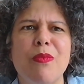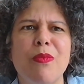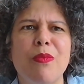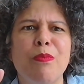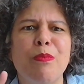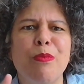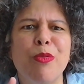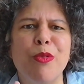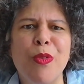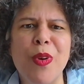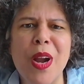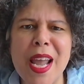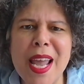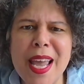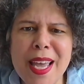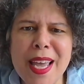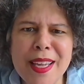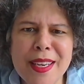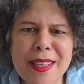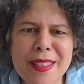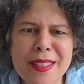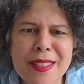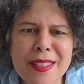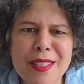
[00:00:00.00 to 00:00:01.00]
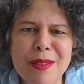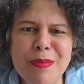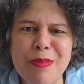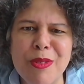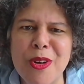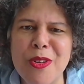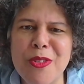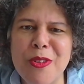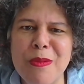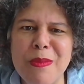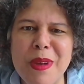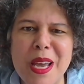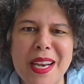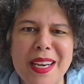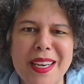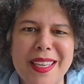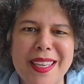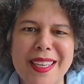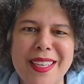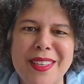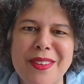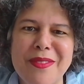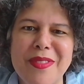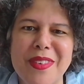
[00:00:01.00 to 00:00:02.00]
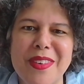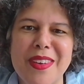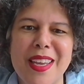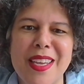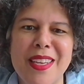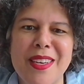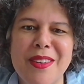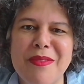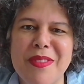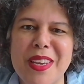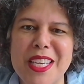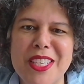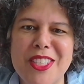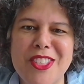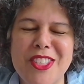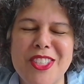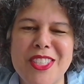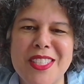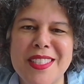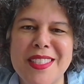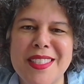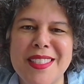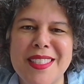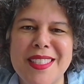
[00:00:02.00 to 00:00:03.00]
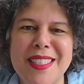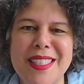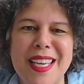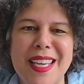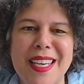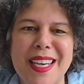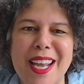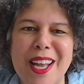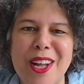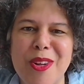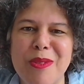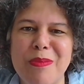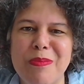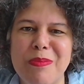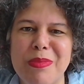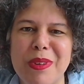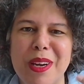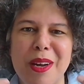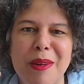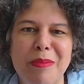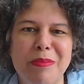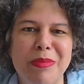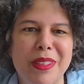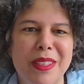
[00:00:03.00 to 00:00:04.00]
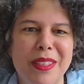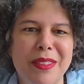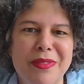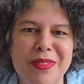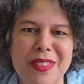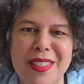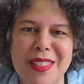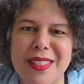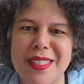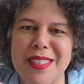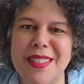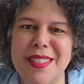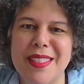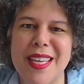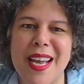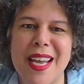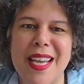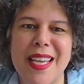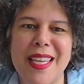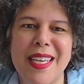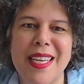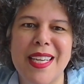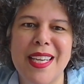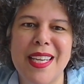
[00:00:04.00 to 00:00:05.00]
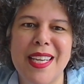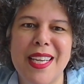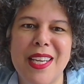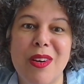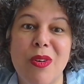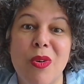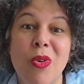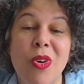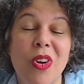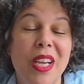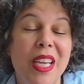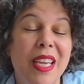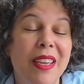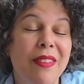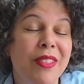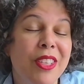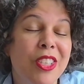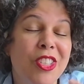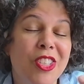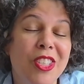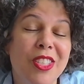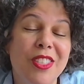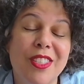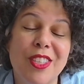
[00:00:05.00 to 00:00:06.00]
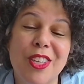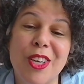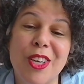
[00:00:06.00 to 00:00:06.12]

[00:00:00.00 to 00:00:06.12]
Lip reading: brand programmatic innovations that help uplift society, or even just